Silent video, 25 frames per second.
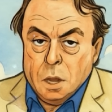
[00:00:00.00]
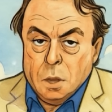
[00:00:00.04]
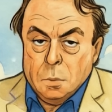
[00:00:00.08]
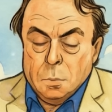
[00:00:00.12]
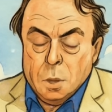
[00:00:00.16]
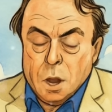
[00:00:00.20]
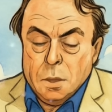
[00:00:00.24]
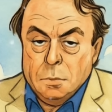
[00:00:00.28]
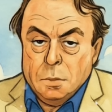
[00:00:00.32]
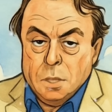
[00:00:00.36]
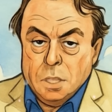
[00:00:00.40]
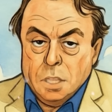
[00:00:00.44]

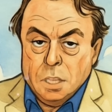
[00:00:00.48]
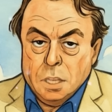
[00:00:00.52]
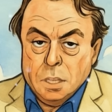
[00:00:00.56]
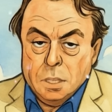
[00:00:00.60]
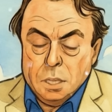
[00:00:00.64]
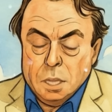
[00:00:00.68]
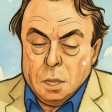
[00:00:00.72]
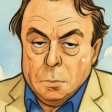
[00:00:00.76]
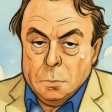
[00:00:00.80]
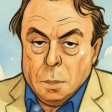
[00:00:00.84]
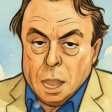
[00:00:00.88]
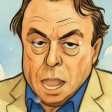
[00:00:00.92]

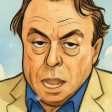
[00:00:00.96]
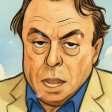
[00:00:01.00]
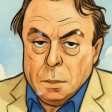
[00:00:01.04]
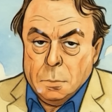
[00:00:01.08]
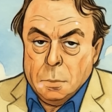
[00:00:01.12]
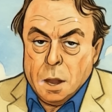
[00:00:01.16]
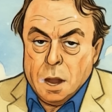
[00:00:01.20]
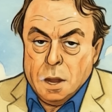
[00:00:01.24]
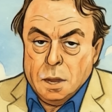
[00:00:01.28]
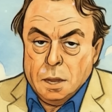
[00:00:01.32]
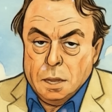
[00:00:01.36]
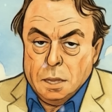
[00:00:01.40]
References to Black
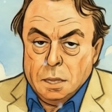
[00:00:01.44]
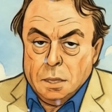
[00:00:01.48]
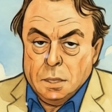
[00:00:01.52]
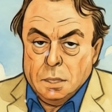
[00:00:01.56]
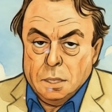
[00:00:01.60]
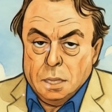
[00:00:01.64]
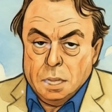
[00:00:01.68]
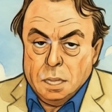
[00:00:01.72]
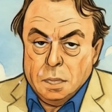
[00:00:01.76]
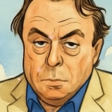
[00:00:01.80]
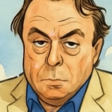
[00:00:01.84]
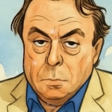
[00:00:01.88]

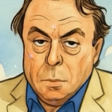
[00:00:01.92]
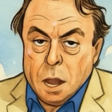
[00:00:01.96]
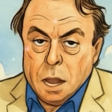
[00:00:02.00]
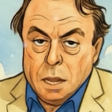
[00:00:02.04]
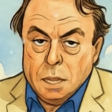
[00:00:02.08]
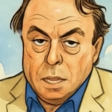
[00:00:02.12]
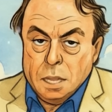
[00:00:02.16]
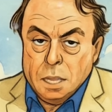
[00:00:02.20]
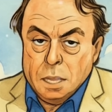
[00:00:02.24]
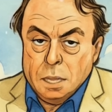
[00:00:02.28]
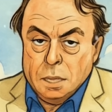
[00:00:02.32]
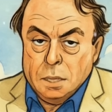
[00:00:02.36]
Americans as
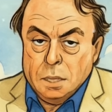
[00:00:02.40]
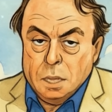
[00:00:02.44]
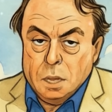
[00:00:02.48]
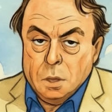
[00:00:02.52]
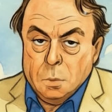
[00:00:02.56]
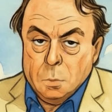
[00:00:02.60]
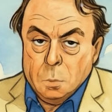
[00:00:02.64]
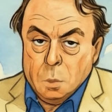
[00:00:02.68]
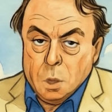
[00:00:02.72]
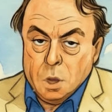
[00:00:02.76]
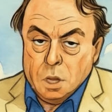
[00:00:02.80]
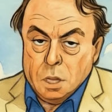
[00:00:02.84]
monkeys
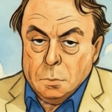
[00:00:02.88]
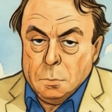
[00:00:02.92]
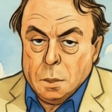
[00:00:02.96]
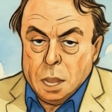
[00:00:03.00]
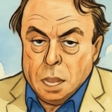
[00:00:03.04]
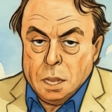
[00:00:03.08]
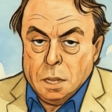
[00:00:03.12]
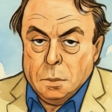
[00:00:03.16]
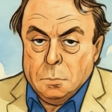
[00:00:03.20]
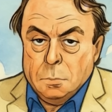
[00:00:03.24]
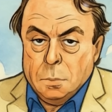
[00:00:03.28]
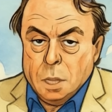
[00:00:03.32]
and
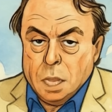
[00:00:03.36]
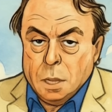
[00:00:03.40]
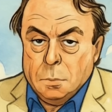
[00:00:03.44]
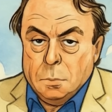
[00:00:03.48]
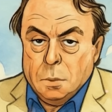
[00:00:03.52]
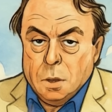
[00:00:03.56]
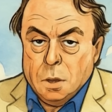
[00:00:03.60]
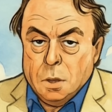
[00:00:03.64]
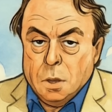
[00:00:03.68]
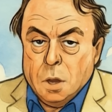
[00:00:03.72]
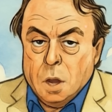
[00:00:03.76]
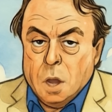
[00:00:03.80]
watermelon
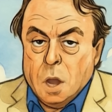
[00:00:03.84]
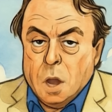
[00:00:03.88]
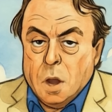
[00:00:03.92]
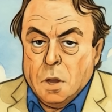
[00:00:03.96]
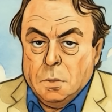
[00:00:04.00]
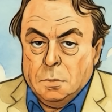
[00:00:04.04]
people